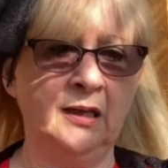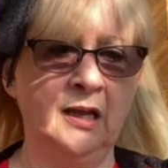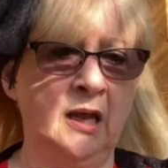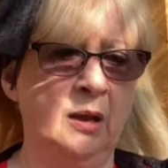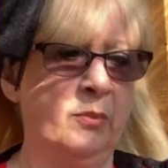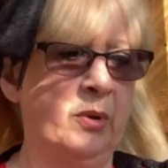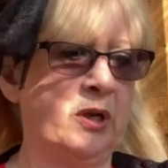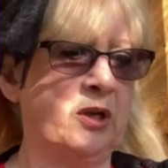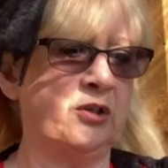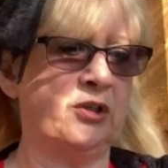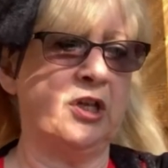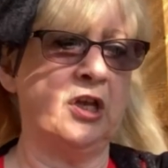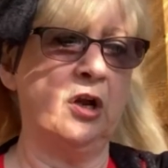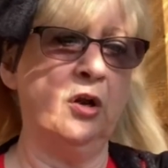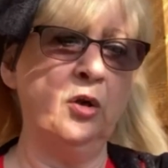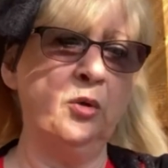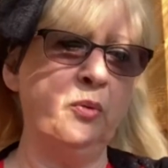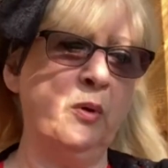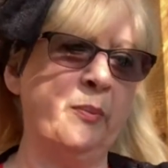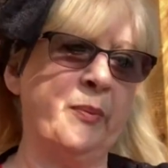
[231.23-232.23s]
because the
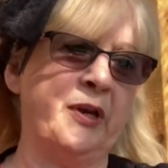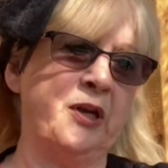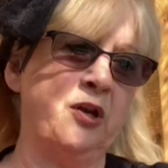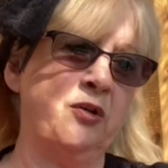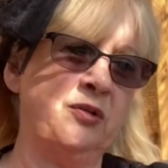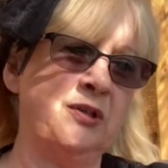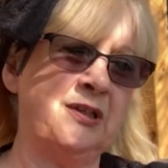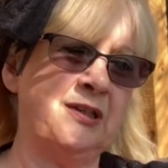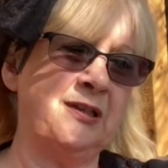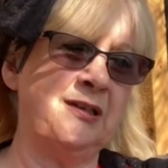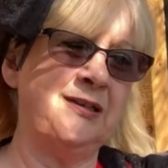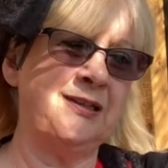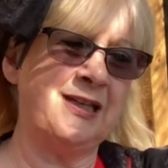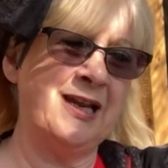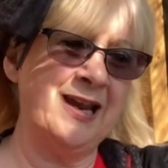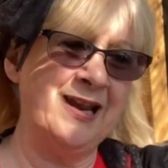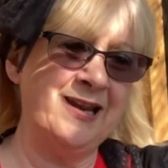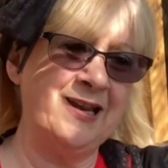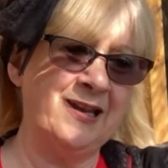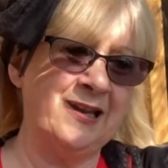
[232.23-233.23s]
old woman used to
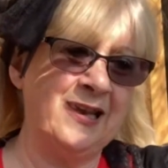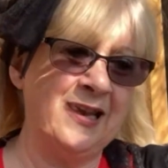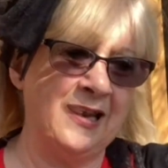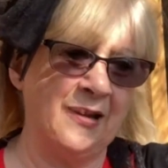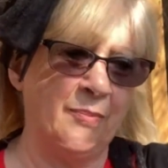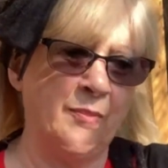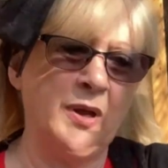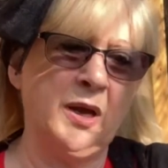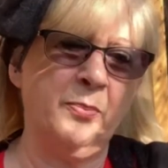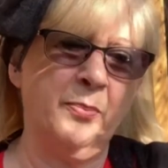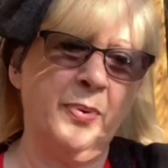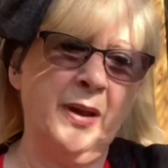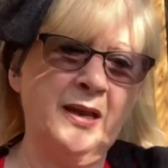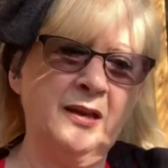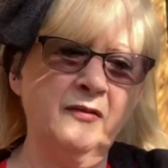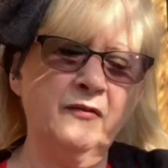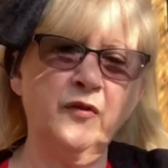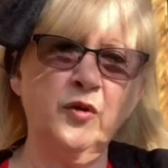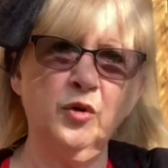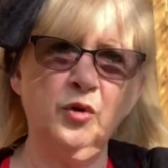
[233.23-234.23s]
take him a peck
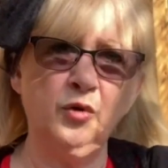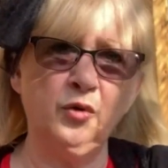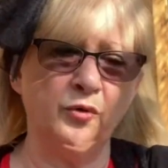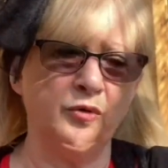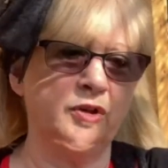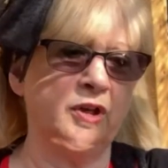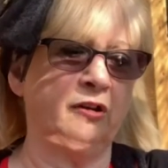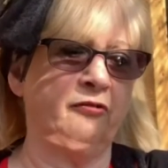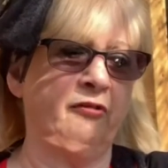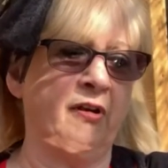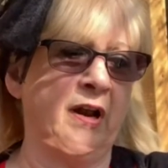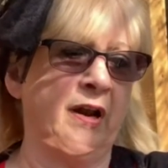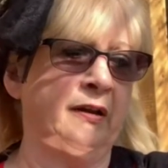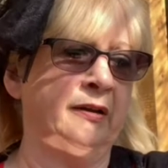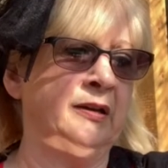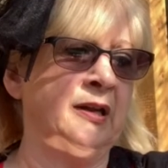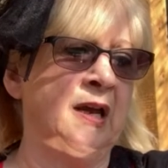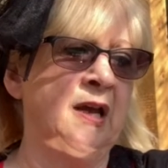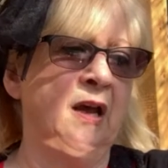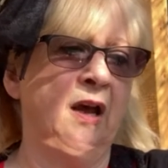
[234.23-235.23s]
of corn to grind
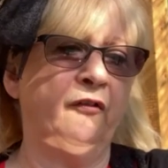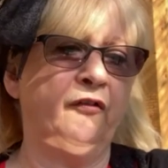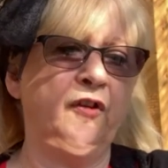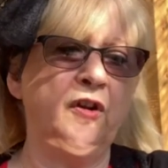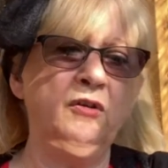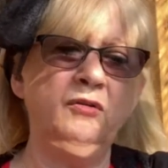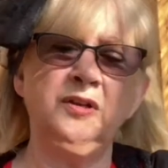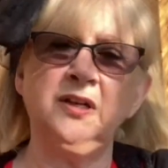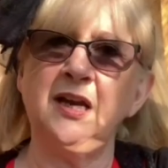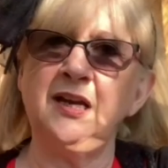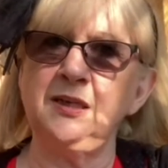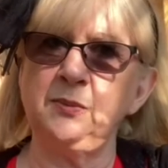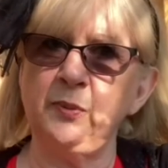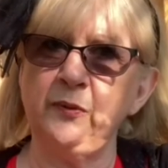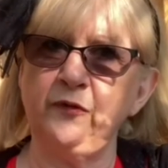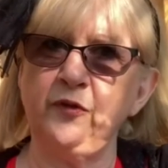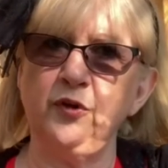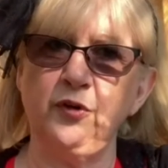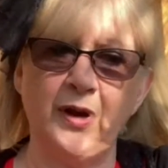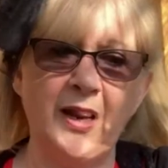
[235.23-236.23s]
a few days
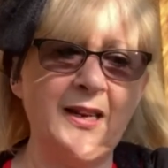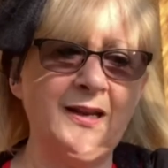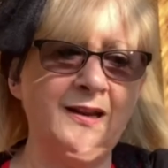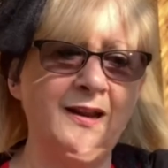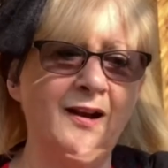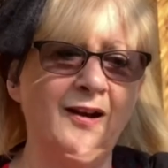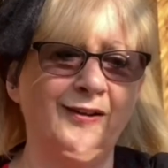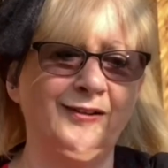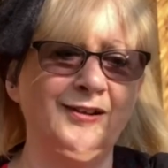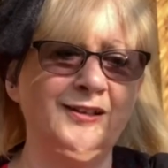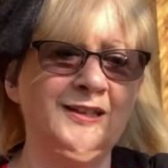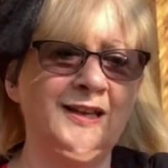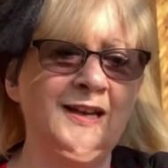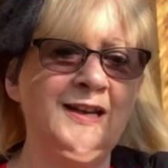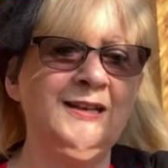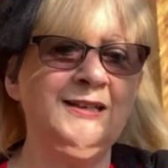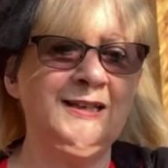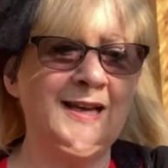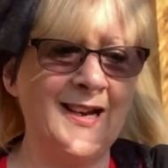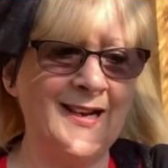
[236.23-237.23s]
before any hunt,
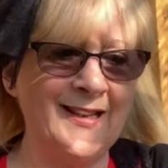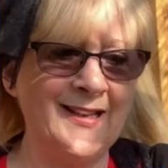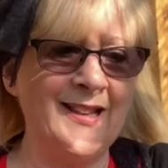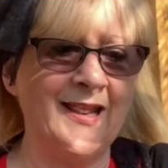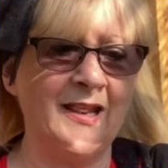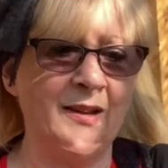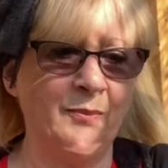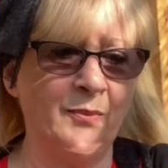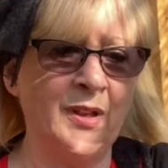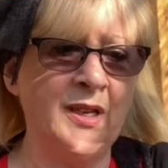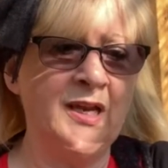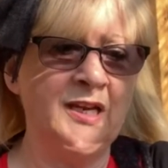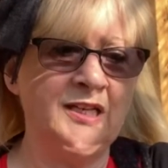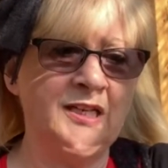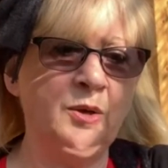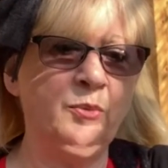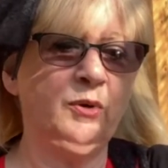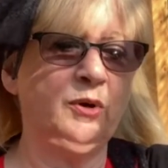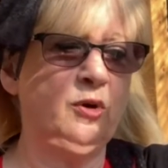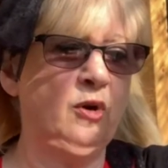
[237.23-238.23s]
telling him she
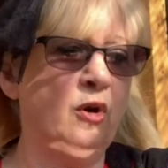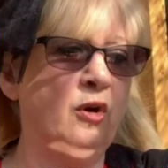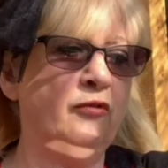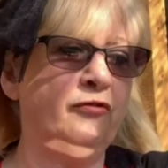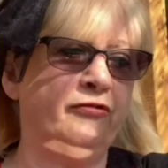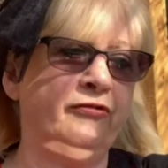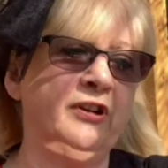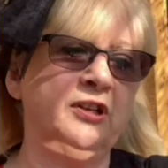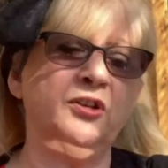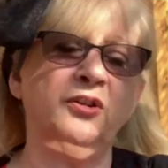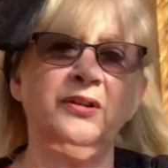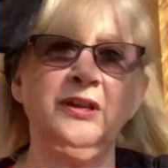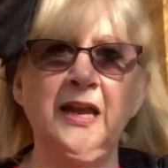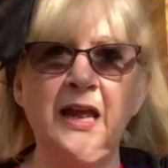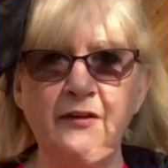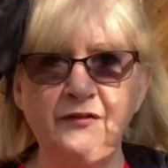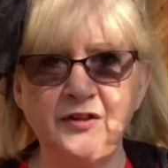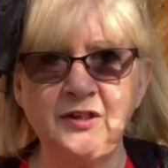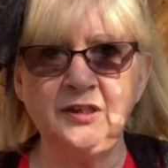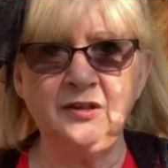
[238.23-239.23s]
would call for it on the
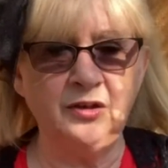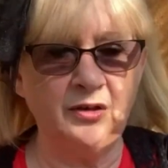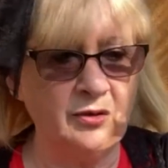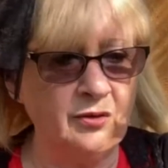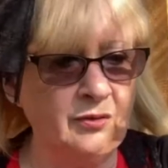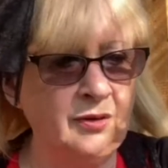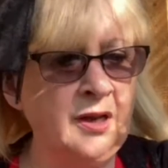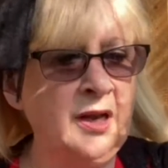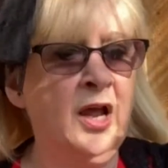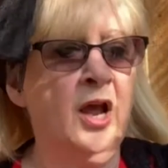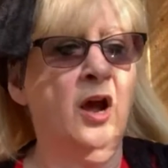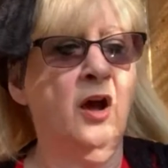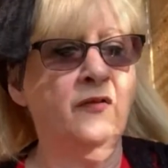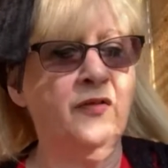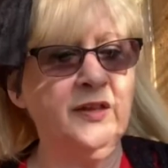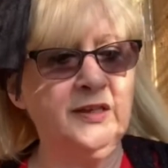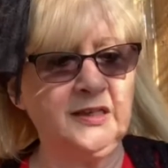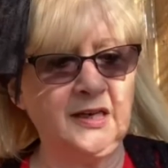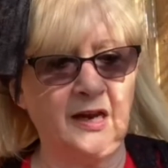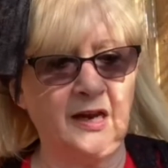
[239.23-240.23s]
afternoon of the
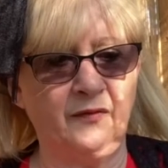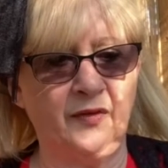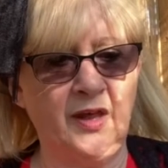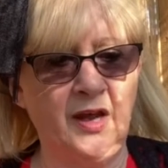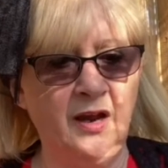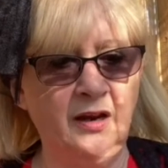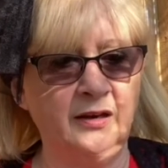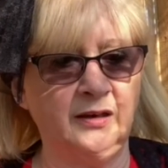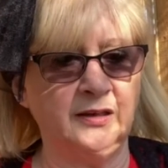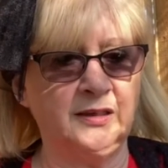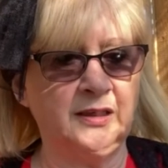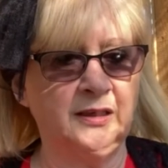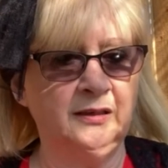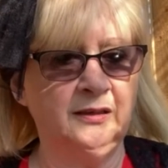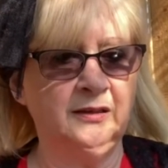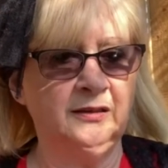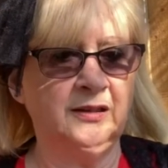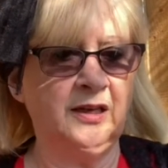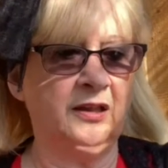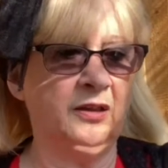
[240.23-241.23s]
day hunt,
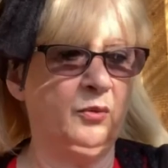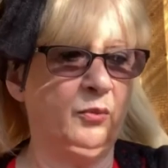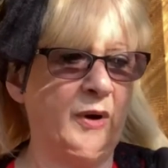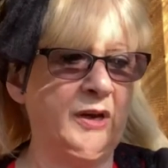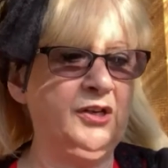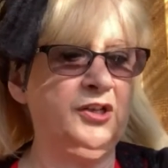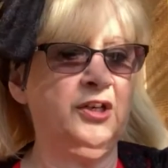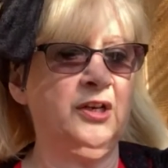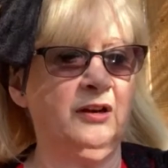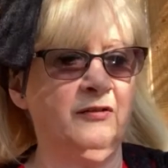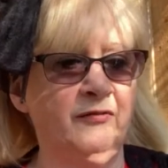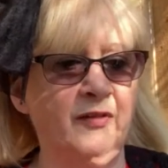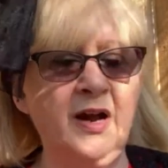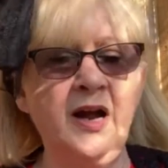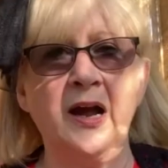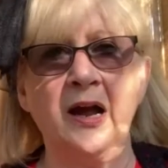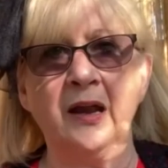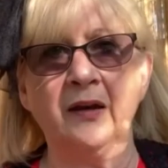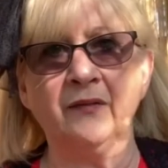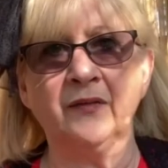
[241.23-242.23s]
so that when she
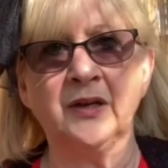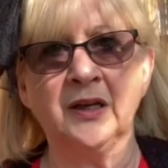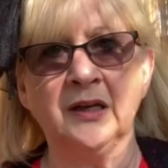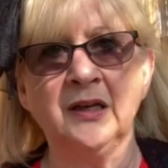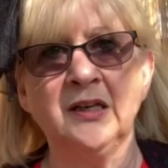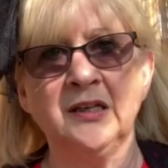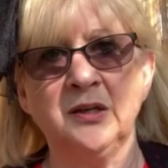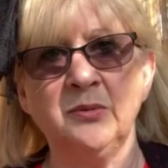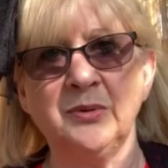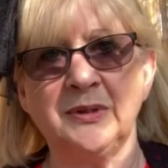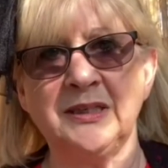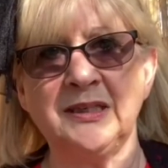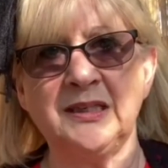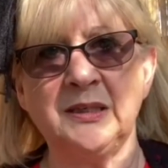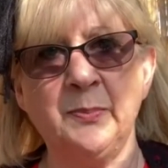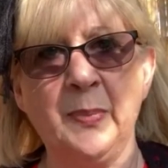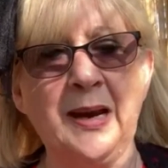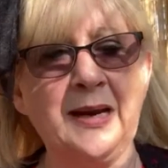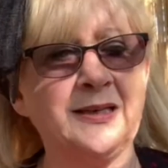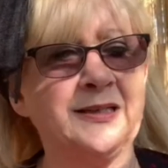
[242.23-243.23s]
arrived, she was
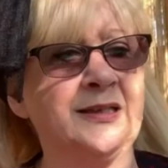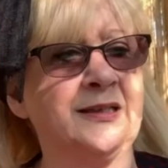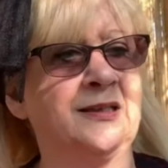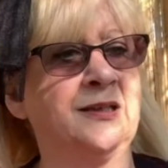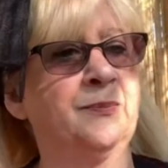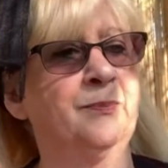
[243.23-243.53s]
expected.